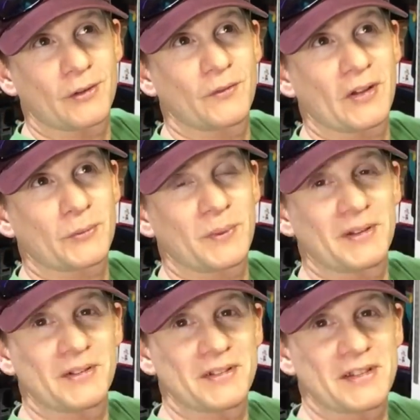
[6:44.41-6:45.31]

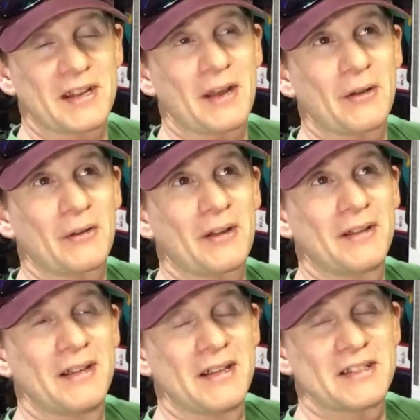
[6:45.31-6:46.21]
investment and see how uh,
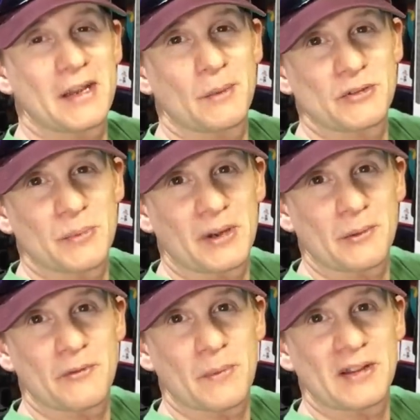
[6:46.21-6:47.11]
see how much money
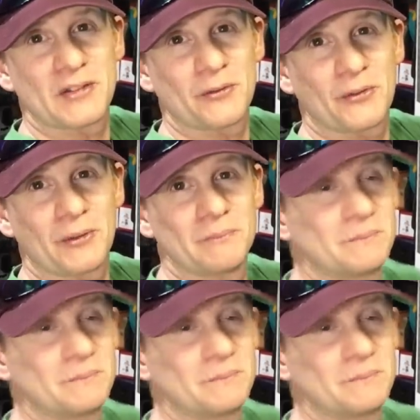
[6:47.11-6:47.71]
we've made so far.